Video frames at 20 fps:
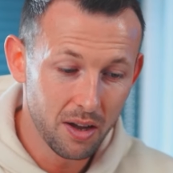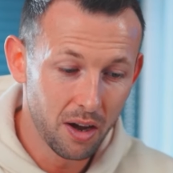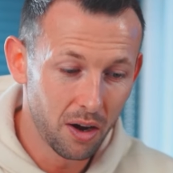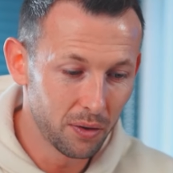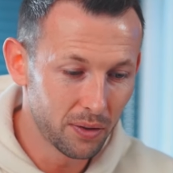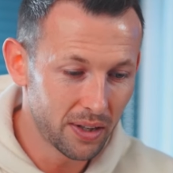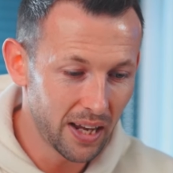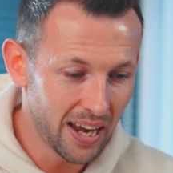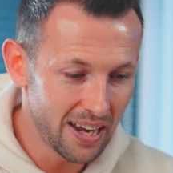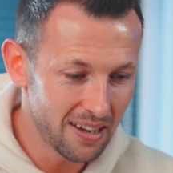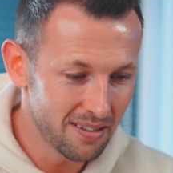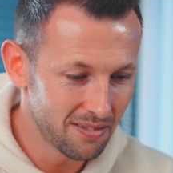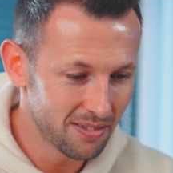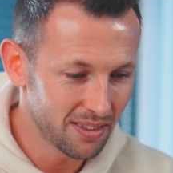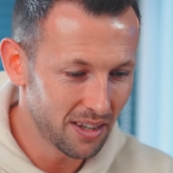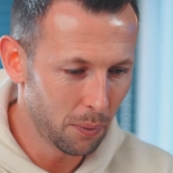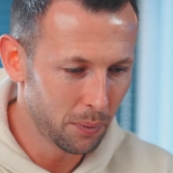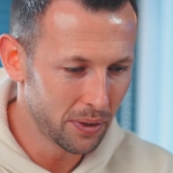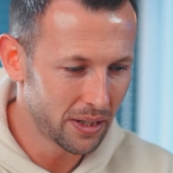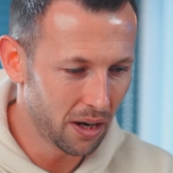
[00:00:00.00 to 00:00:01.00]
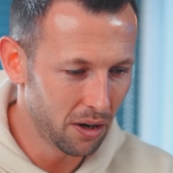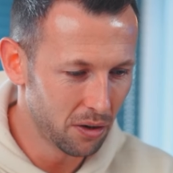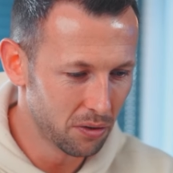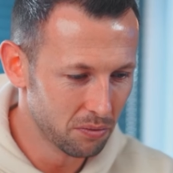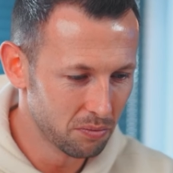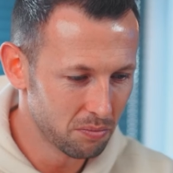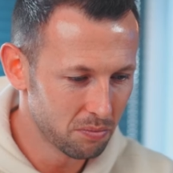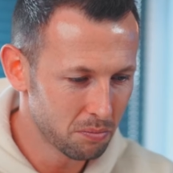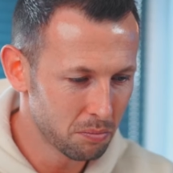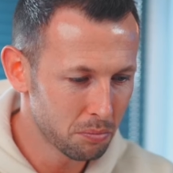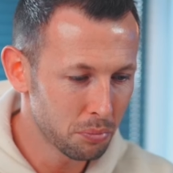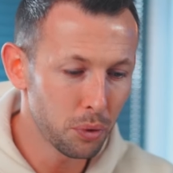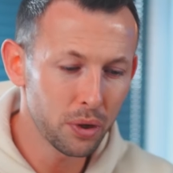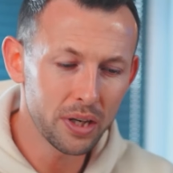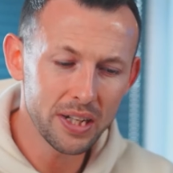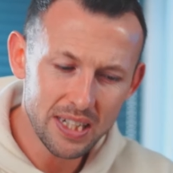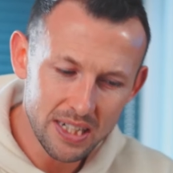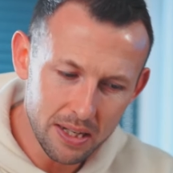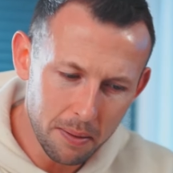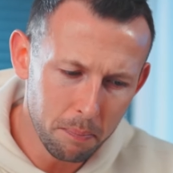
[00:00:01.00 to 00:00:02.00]
Okay, there we go.
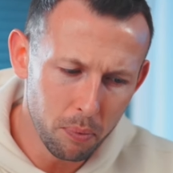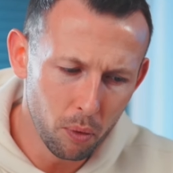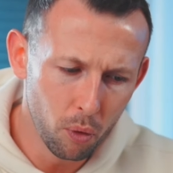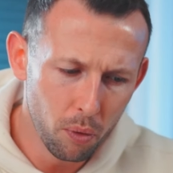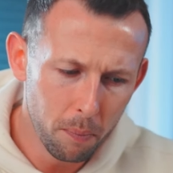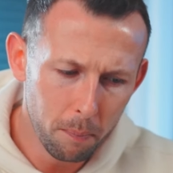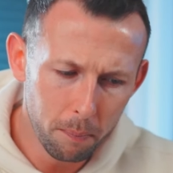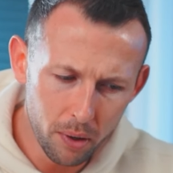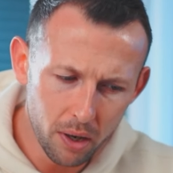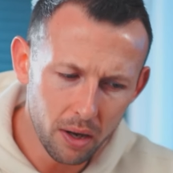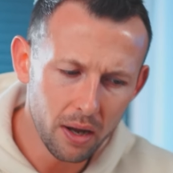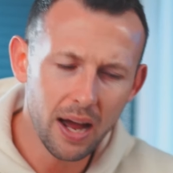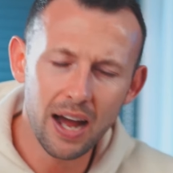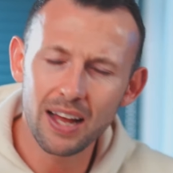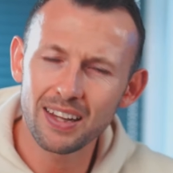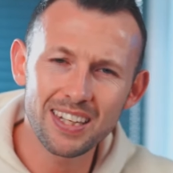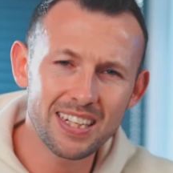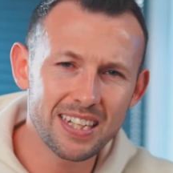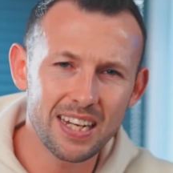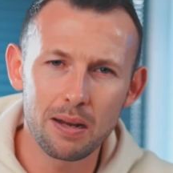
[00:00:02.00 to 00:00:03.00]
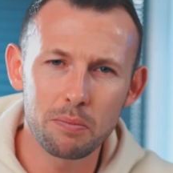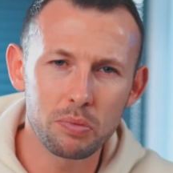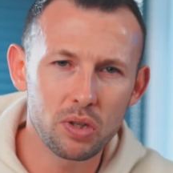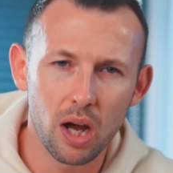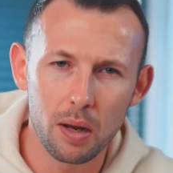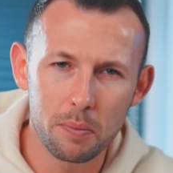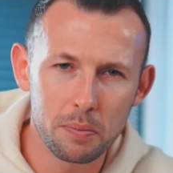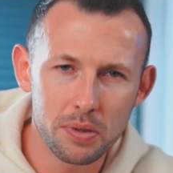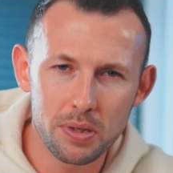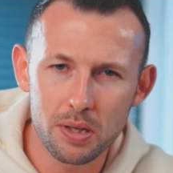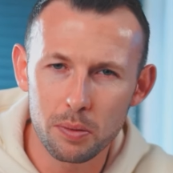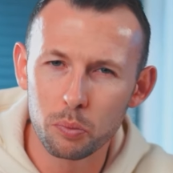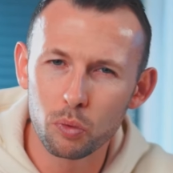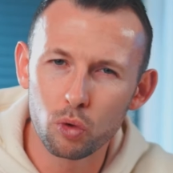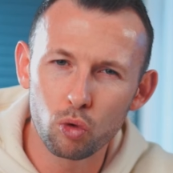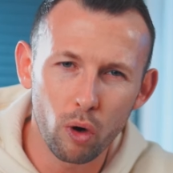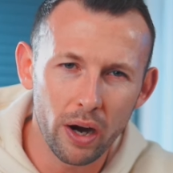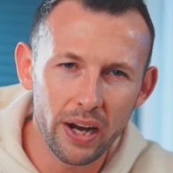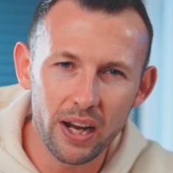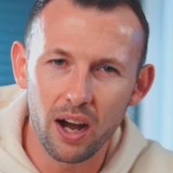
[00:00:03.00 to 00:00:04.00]
Pretty simple, but at the same time, some
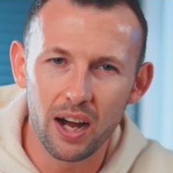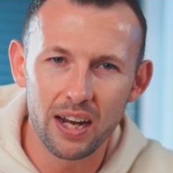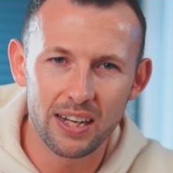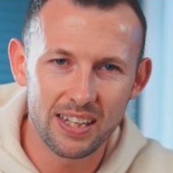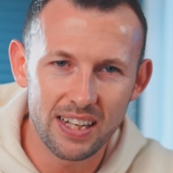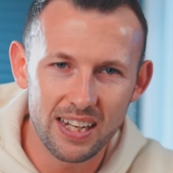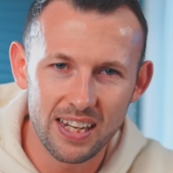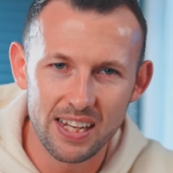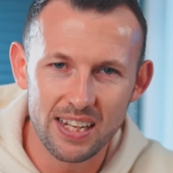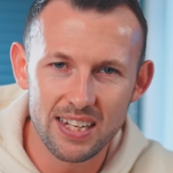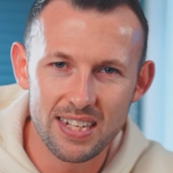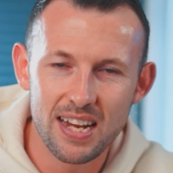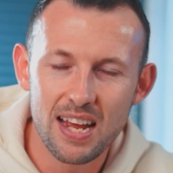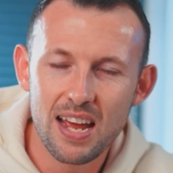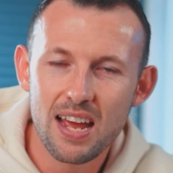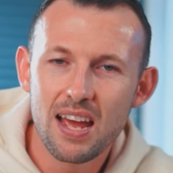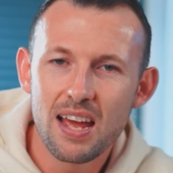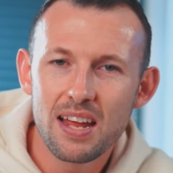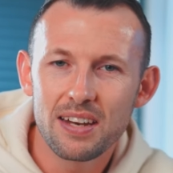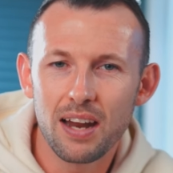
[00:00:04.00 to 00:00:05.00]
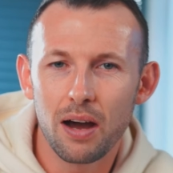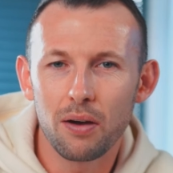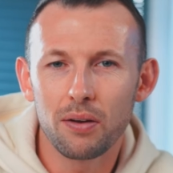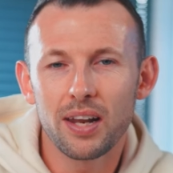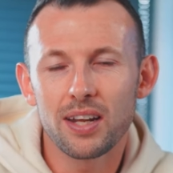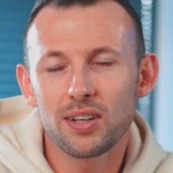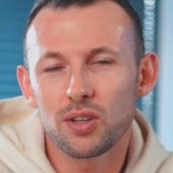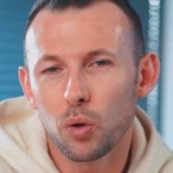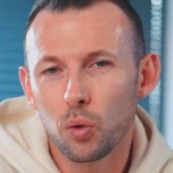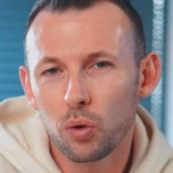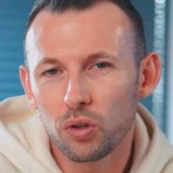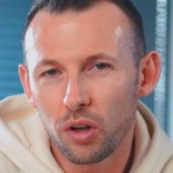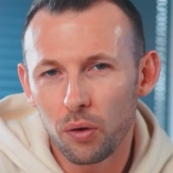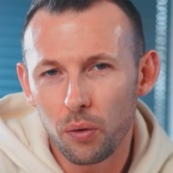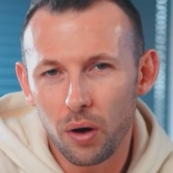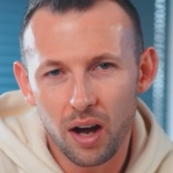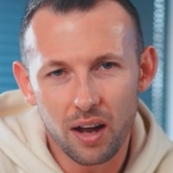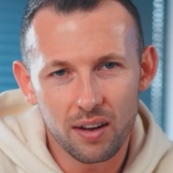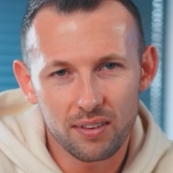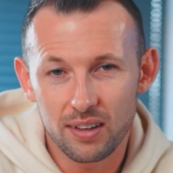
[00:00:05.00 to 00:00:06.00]
great ideas. Now let's
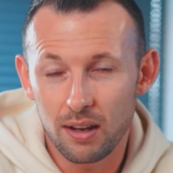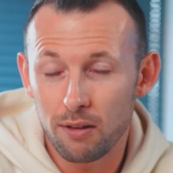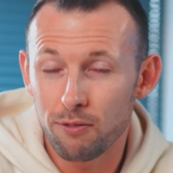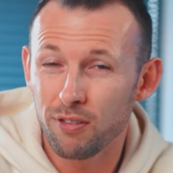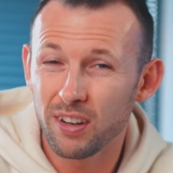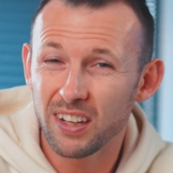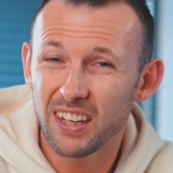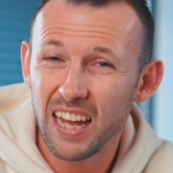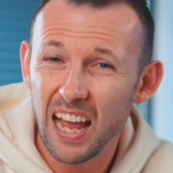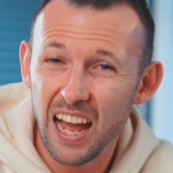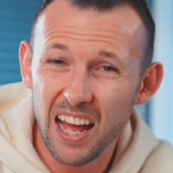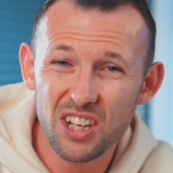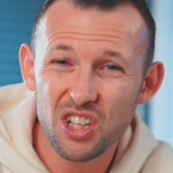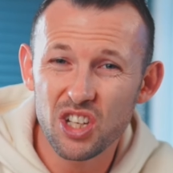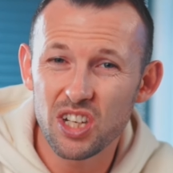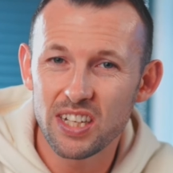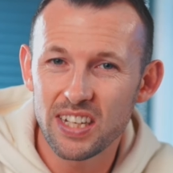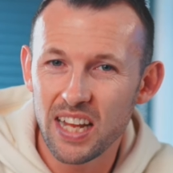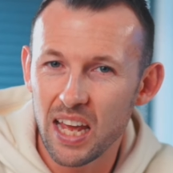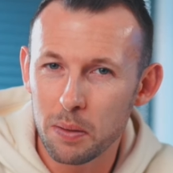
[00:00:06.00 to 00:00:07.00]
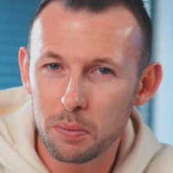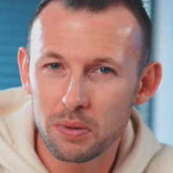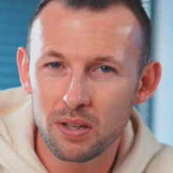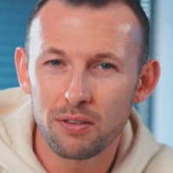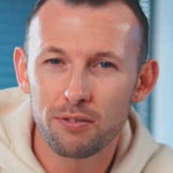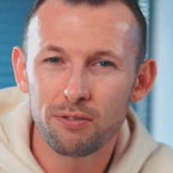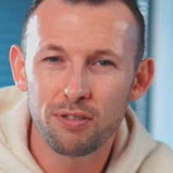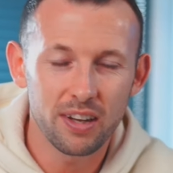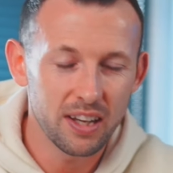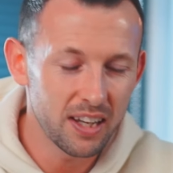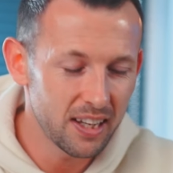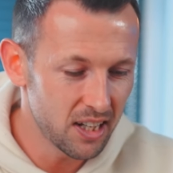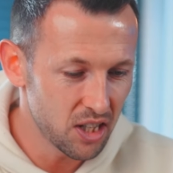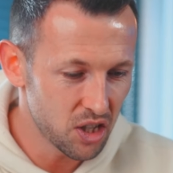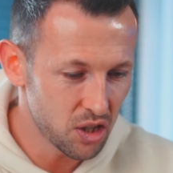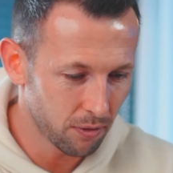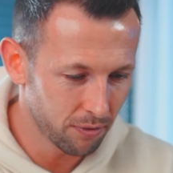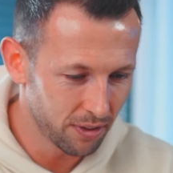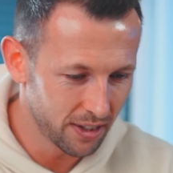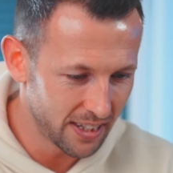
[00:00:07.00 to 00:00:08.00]
also ask it for catchy names for
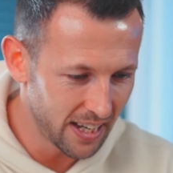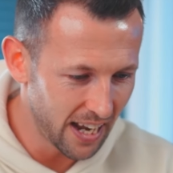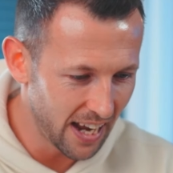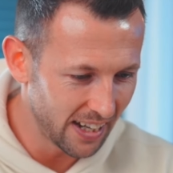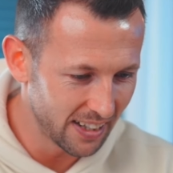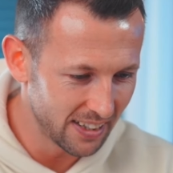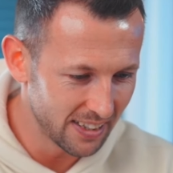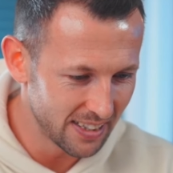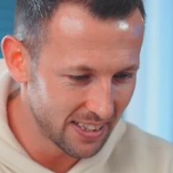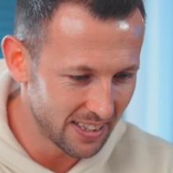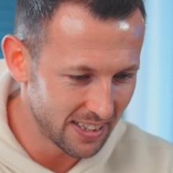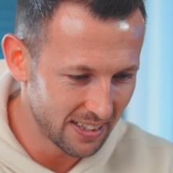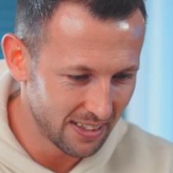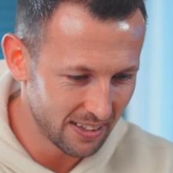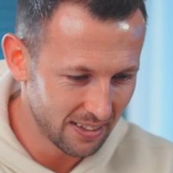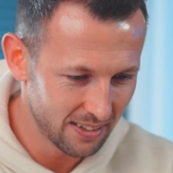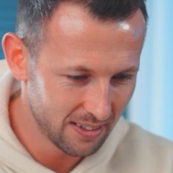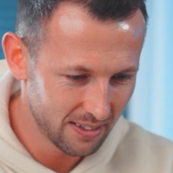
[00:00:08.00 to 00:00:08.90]
each of the days.